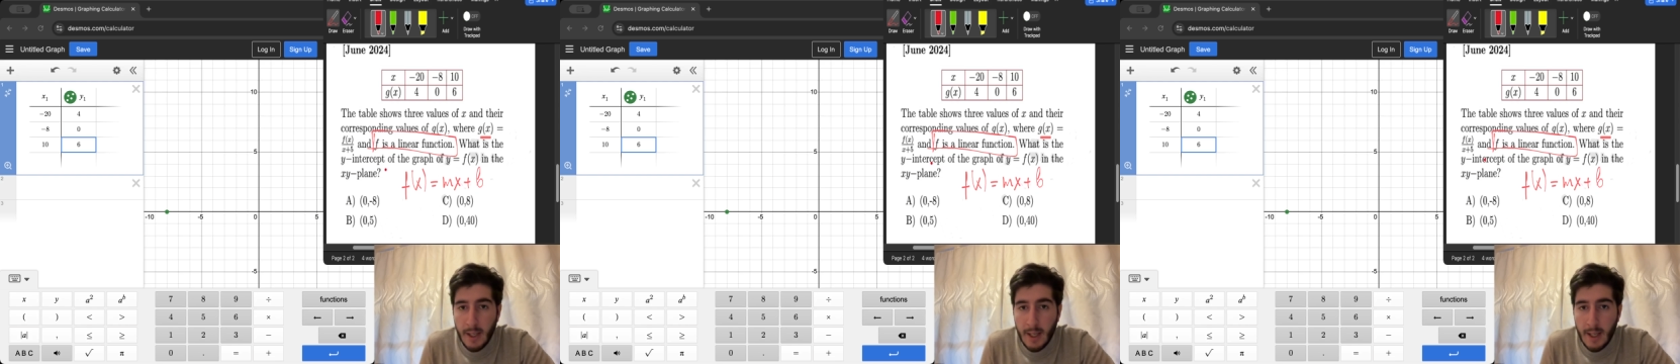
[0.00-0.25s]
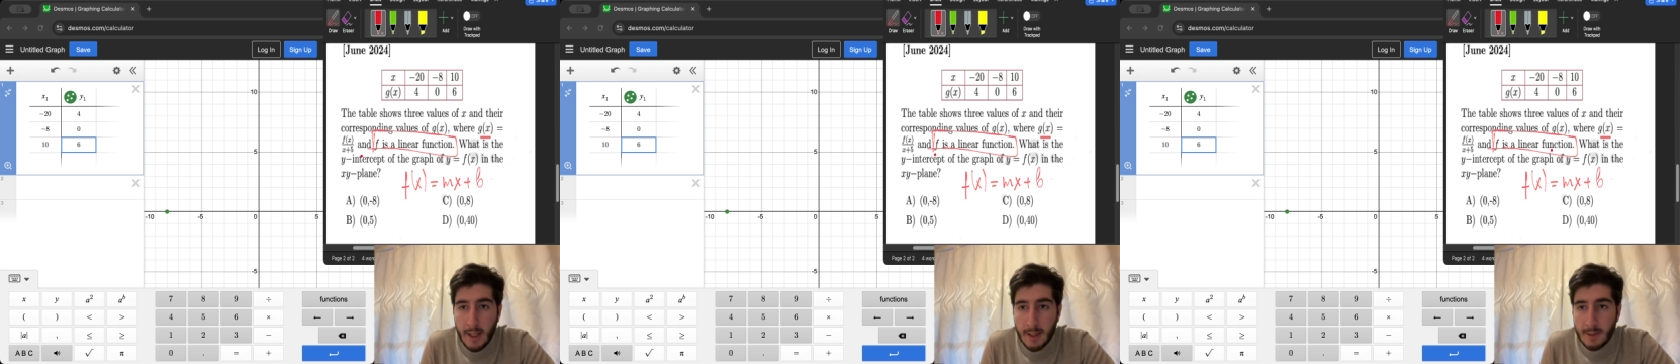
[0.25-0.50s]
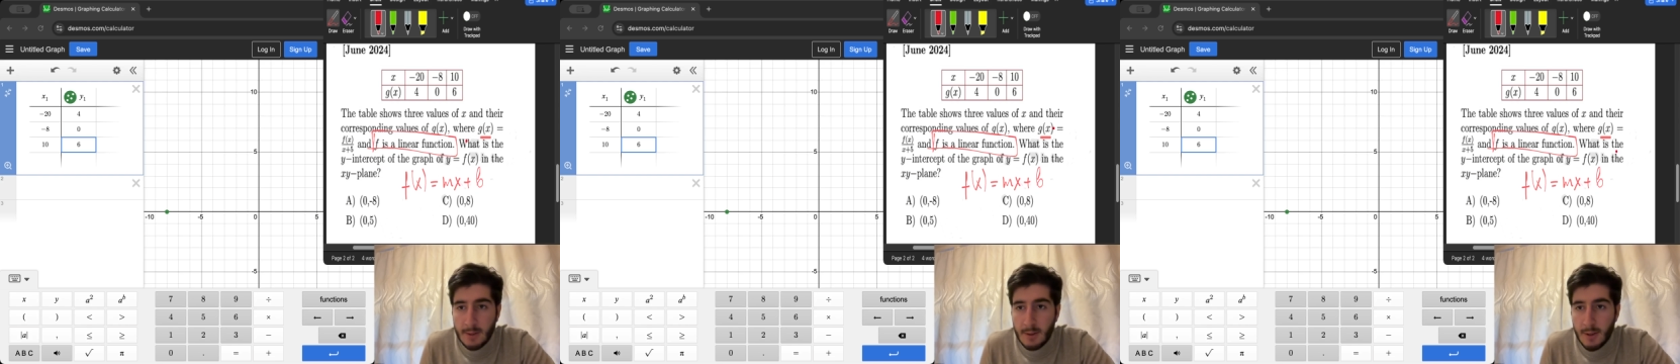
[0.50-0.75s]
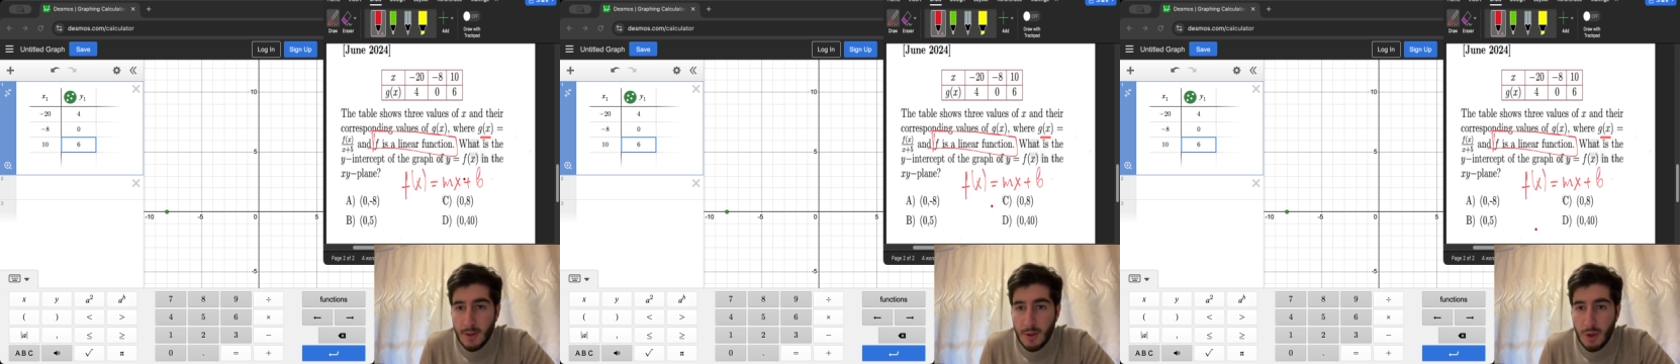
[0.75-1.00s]

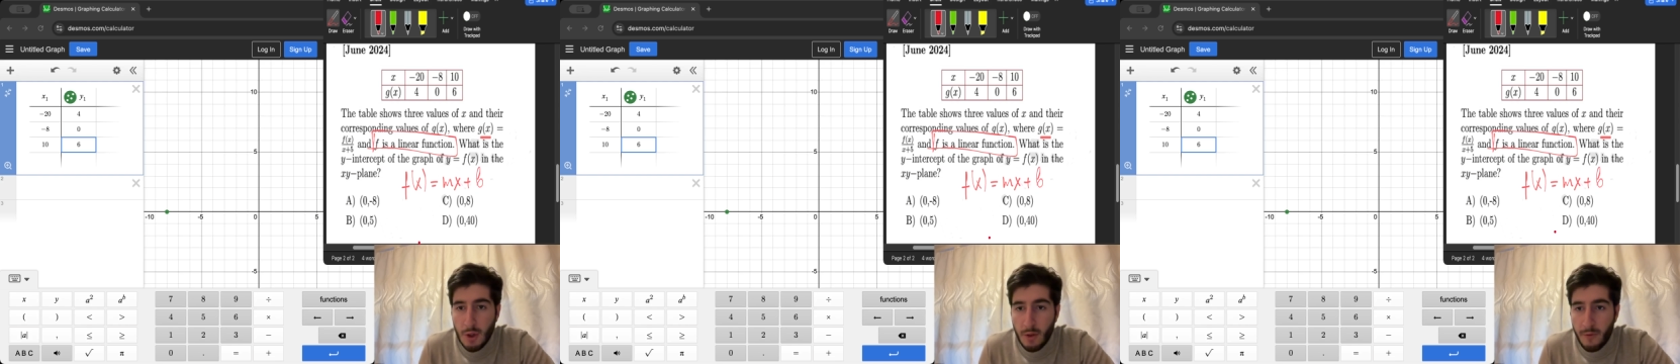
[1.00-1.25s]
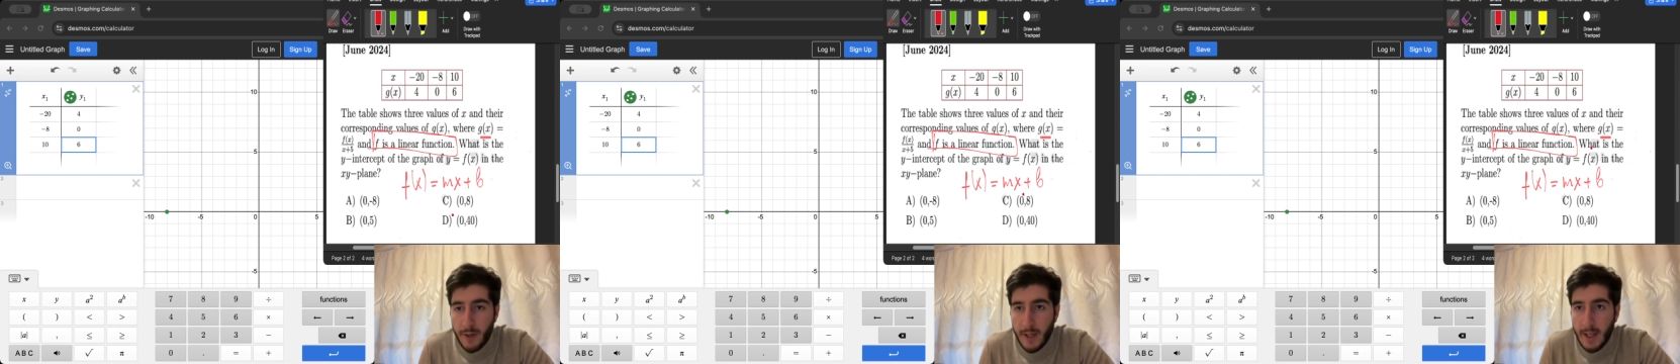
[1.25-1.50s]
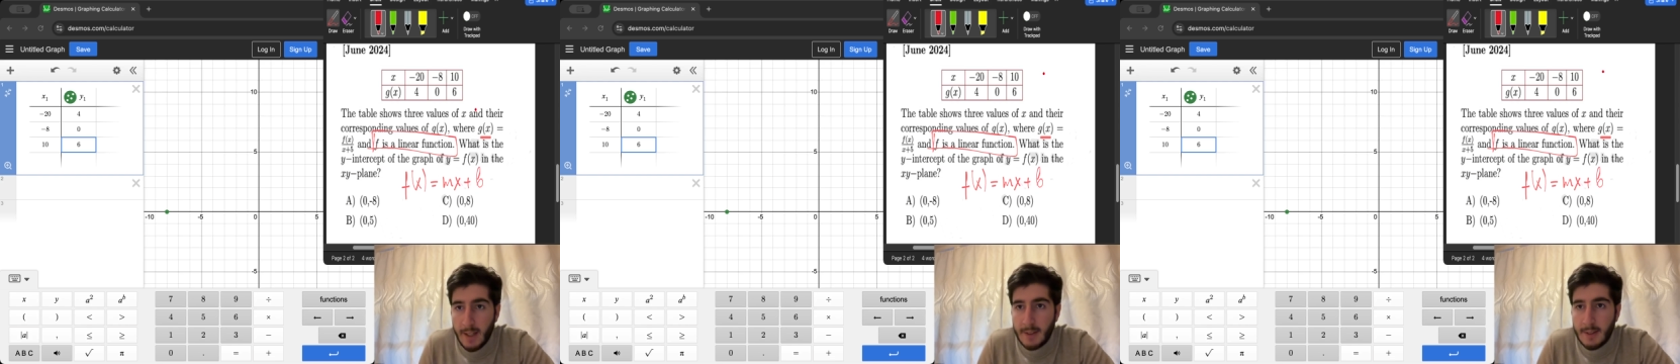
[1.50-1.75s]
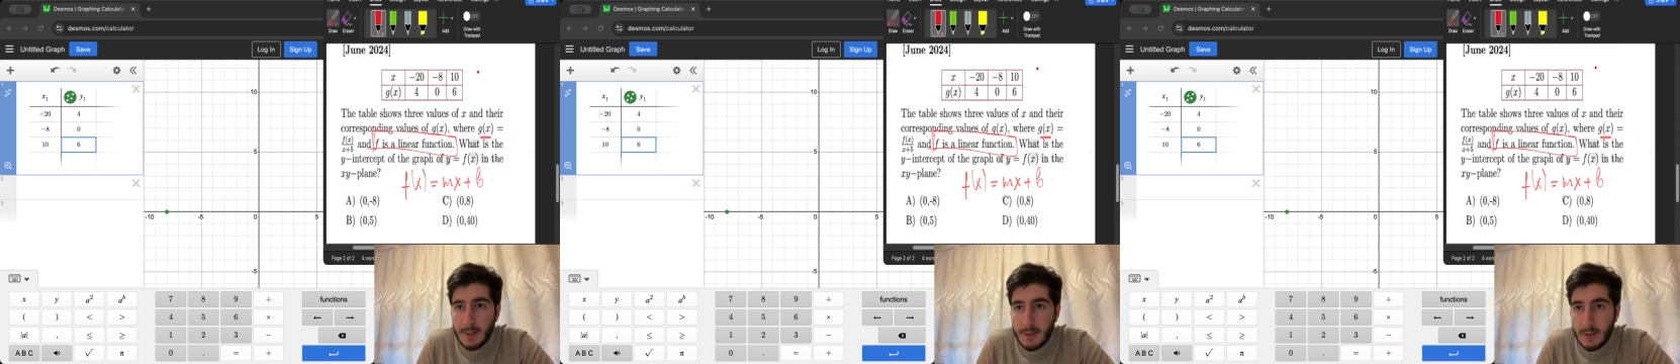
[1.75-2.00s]
and g of
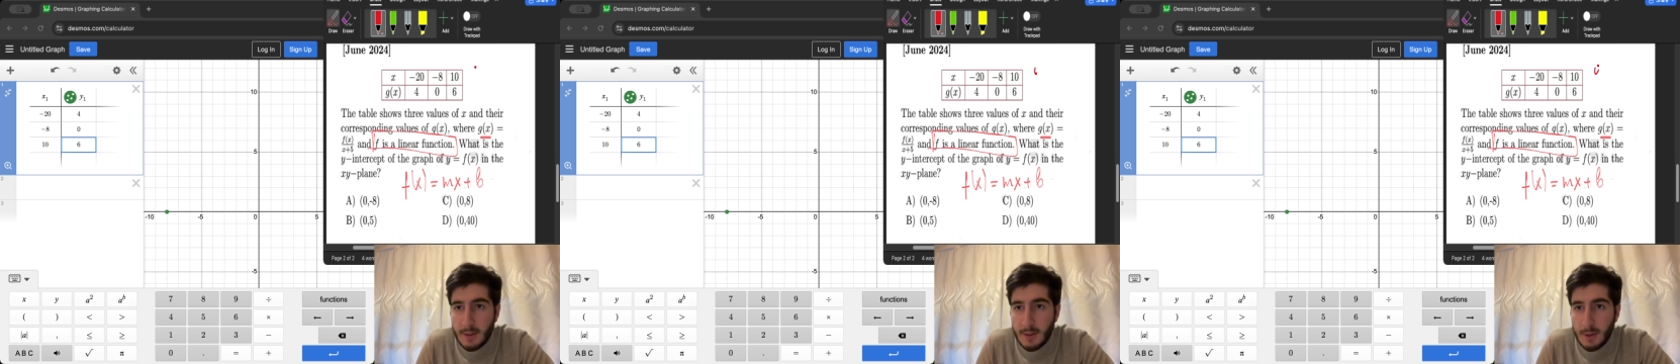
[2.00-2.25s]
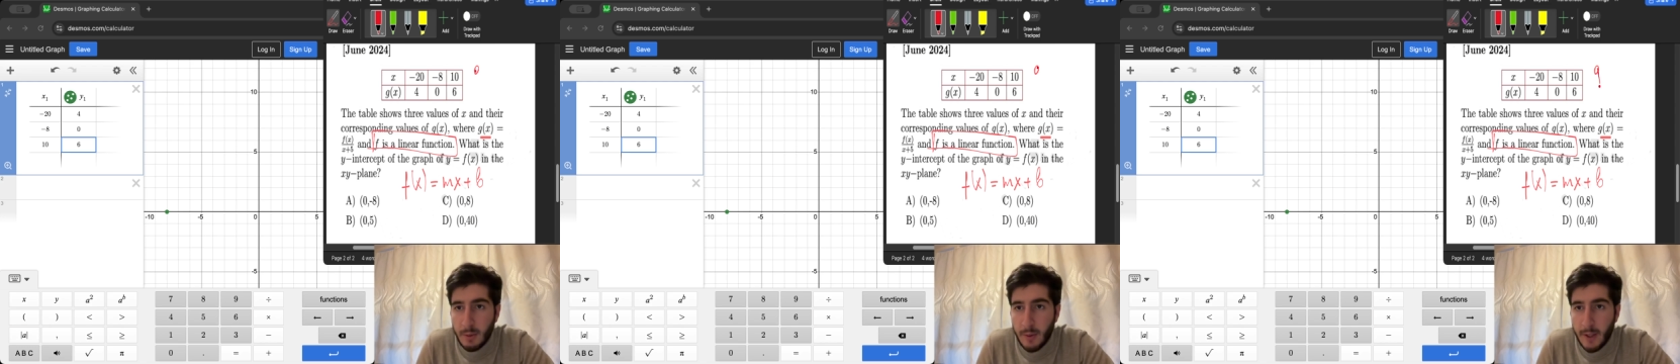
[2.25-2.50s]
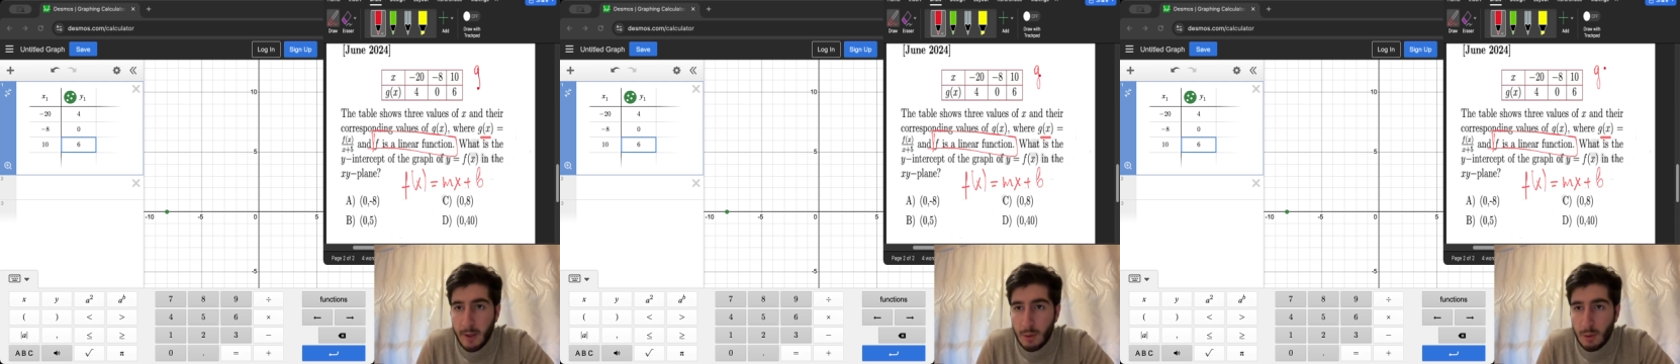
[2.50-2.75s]
x is going